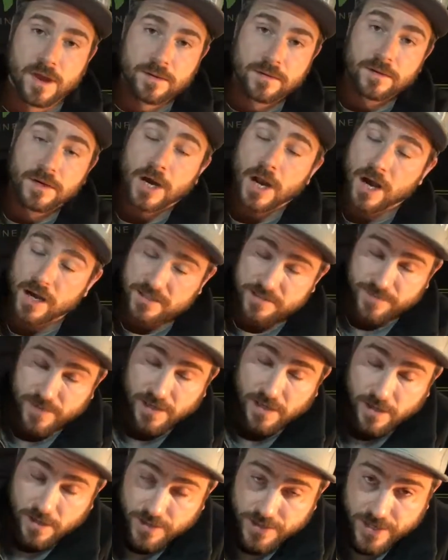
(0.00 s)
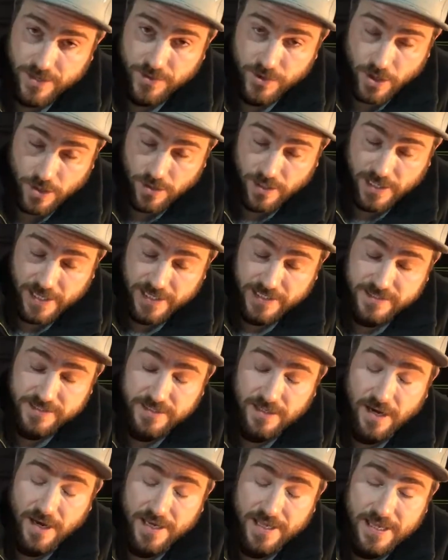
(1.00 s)
last but not least,
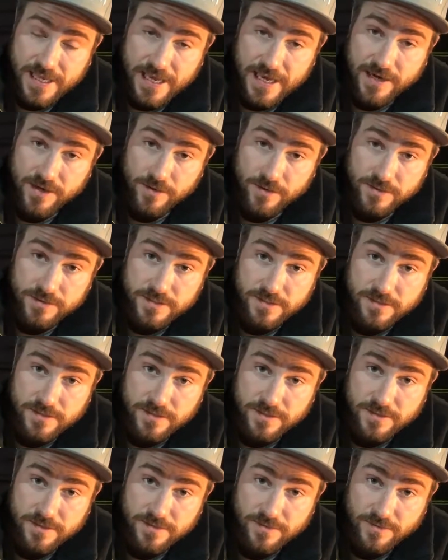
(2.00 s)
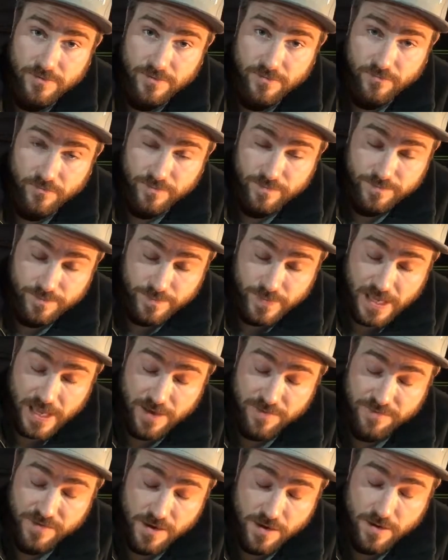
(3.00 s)
I cannot
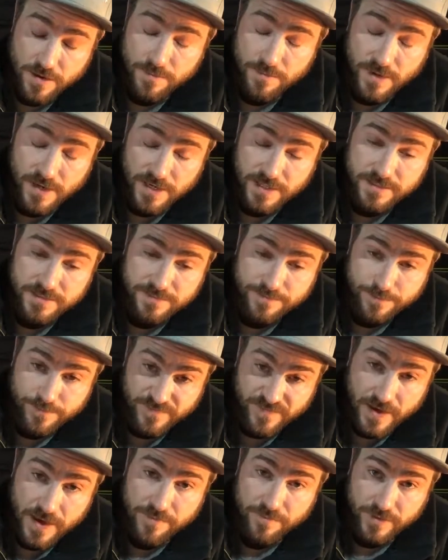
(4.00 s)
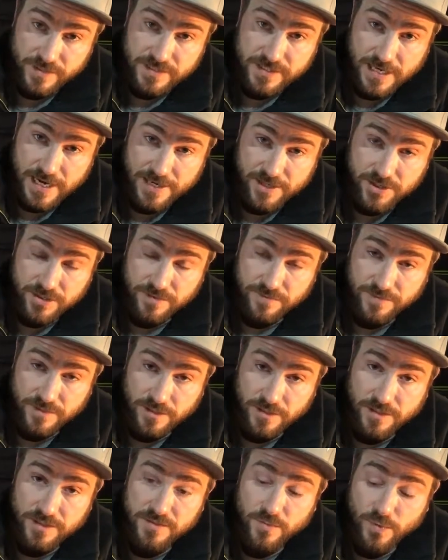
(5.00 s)
give you my favourite selection of
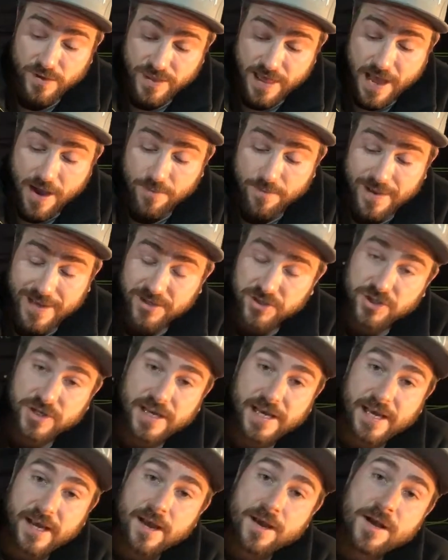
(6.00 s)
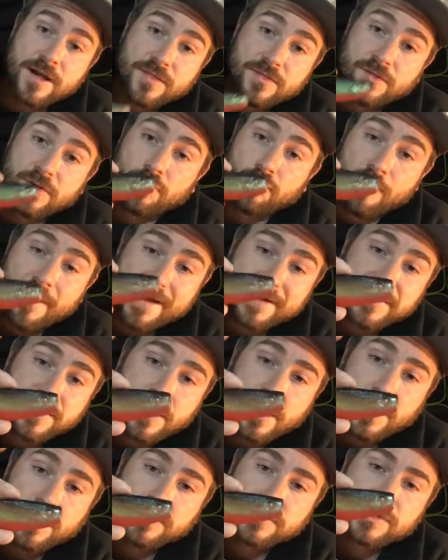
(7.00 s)
lures without mentioning the Red
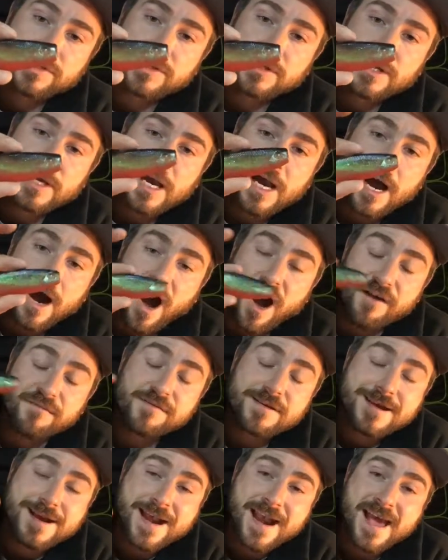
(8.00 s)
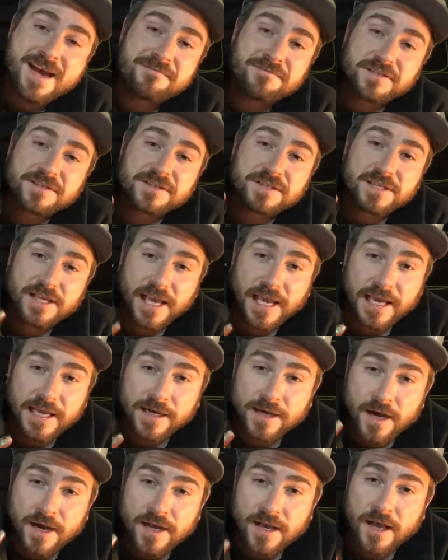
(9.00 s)
Ghost. I've never
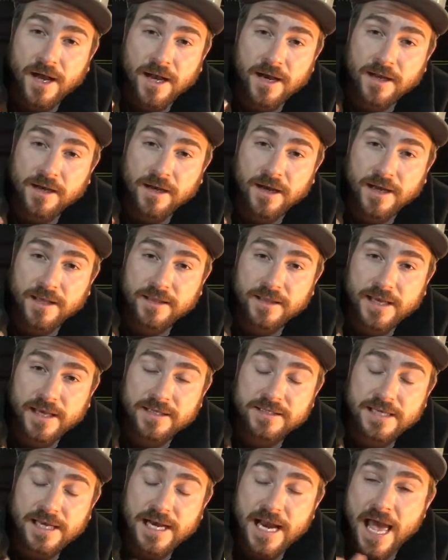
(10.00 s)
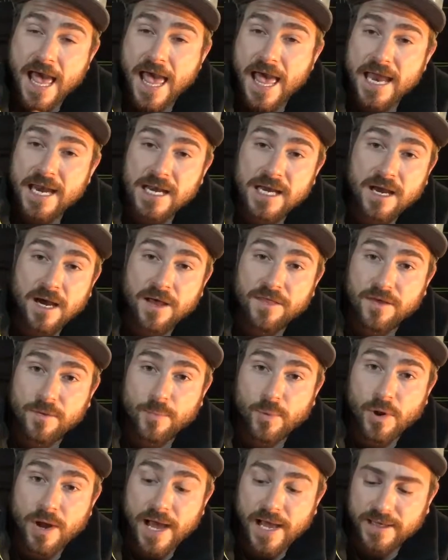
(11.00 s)
seen a colour like this in any other
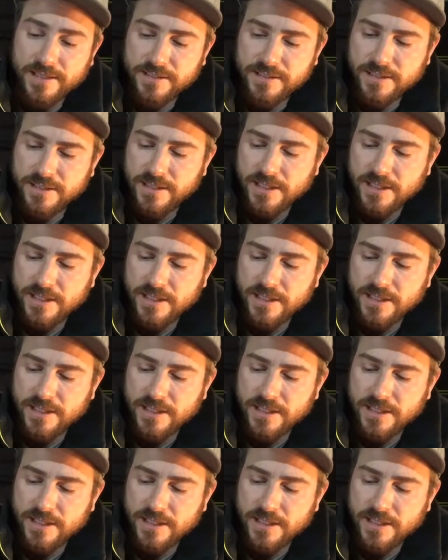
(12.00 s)
brand,